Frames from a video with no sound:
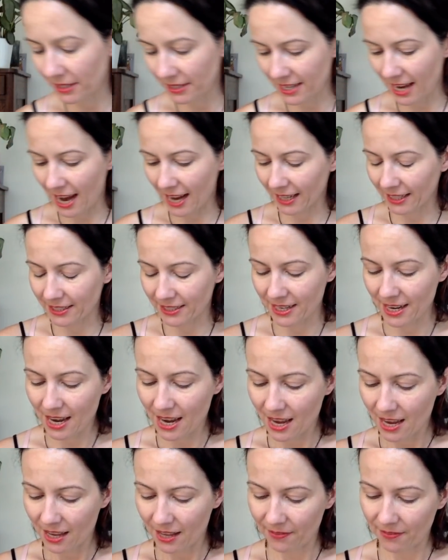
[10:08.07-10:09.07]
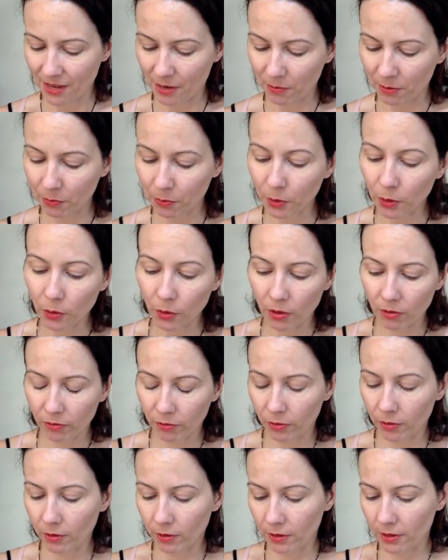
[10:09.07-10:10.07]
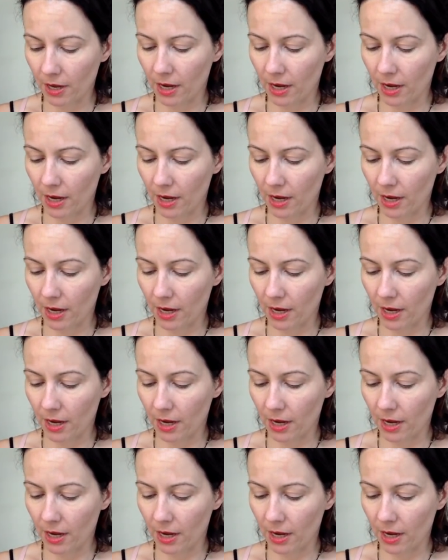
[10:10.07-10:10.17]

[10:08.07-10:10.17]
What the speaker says: decks, and they're beautiful.